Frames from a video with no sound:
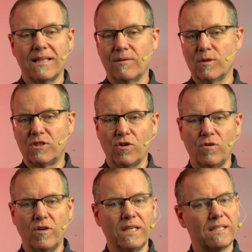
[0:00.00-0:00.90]
There were
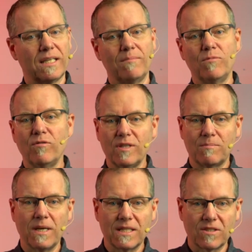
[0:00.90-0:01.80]
toys and then movies
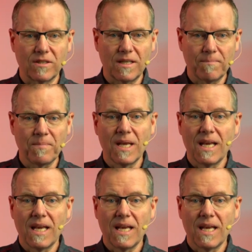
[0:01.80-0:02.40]
based on them.